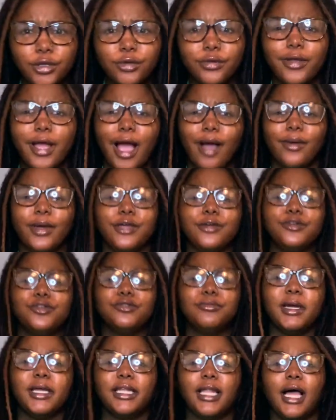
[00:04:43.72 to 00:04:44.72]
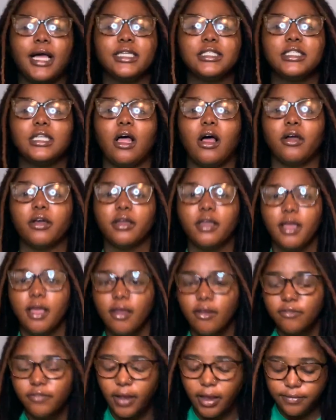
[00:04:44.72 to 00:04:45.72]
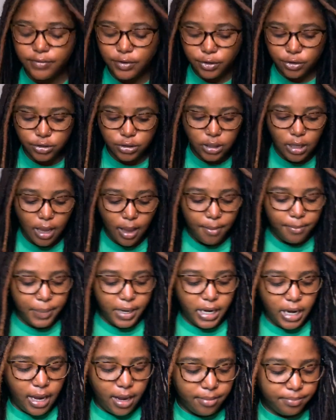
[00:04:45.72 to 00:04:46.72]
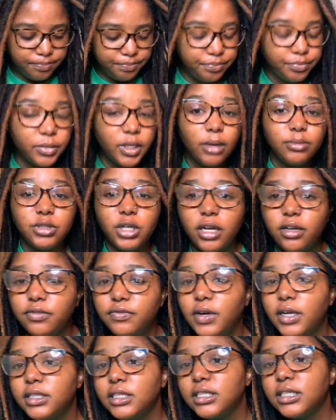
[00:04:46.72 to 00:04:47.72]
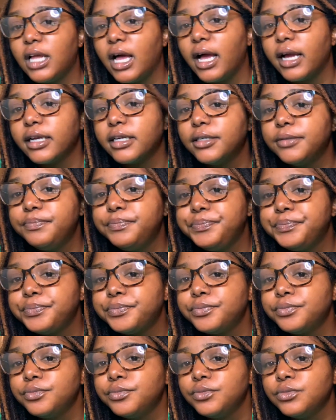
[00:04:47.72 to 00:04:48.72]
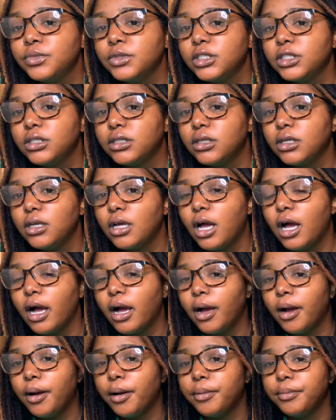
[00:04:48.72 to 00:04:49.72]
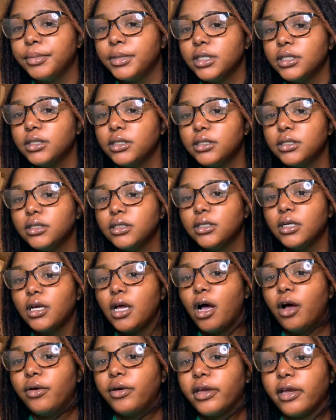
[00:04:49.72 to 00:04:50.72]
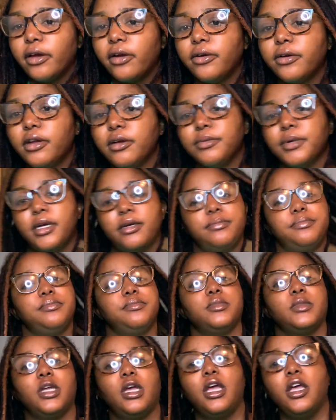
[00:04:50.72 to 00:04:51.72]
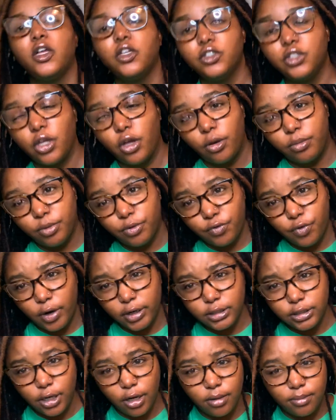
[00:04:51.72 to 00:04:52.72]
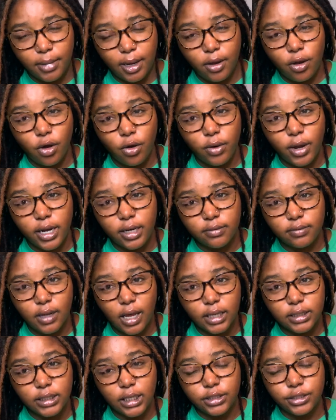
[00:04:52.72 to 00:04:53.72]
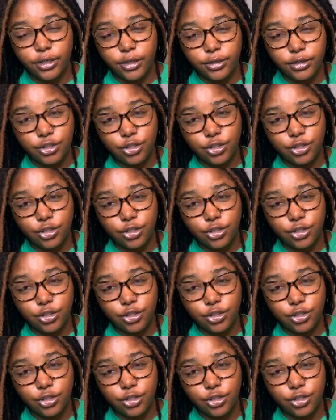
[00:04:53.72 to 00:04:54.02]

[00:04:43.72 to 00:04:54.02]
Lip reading: my locks long, 5 years. But I'm trying to find the lock. Oh, here we go. So before I started my whole head of locks, I started